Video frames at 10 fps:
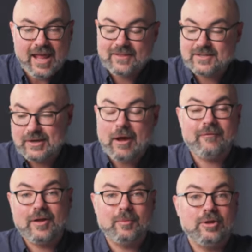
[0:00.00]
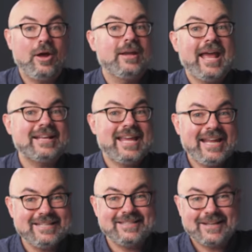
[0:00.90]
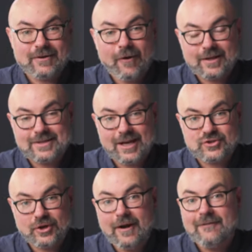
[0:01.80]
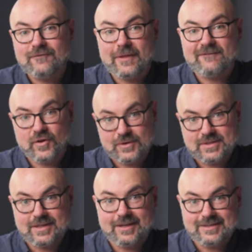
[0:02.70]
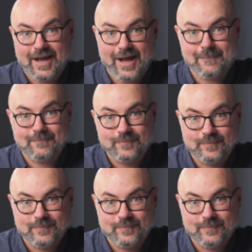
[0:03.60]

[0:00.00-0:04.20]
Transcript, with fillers: and these are now available on x86 architecture for the first time.